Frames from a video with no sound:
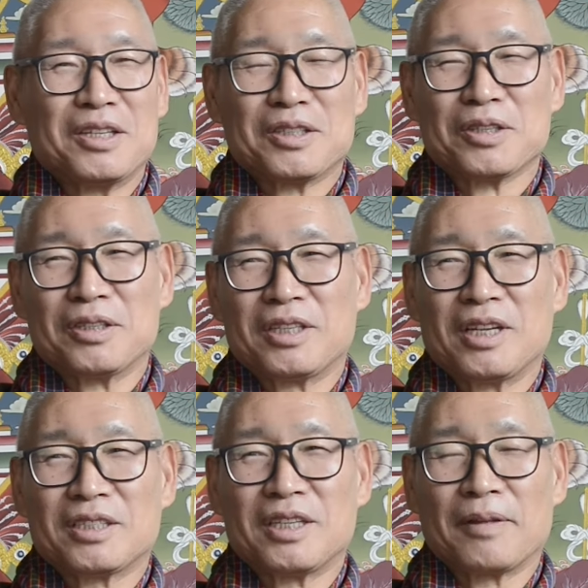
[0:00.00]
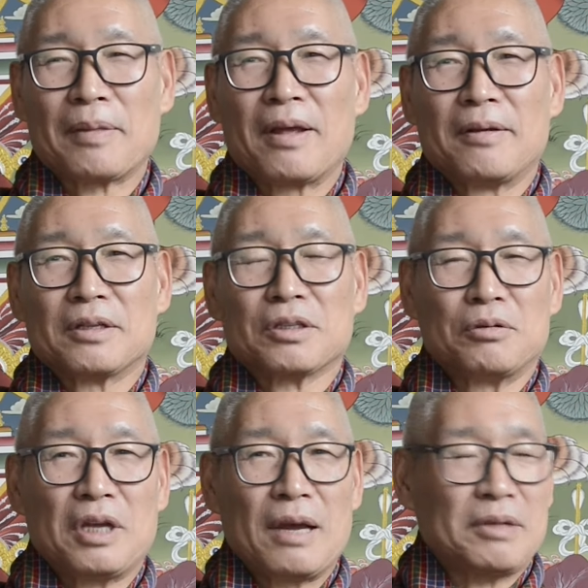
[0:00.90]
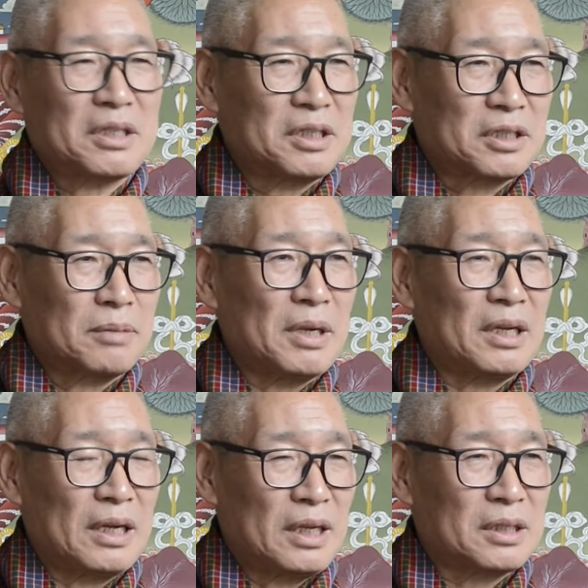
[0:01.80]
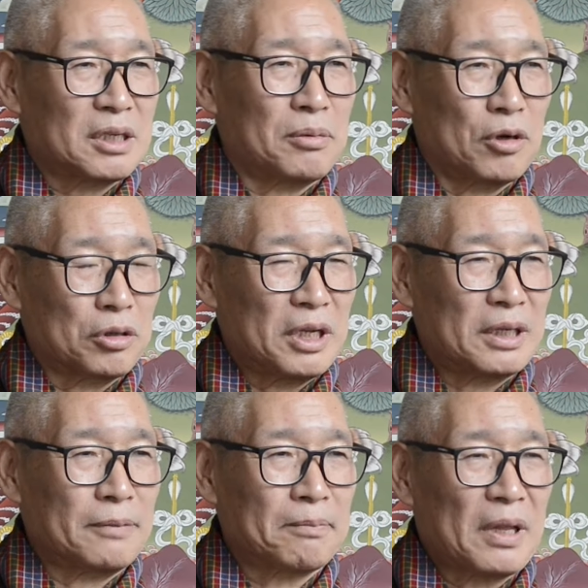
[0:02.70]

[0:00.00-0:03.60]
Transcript: So that's thing. So we have the system, and they still follow that.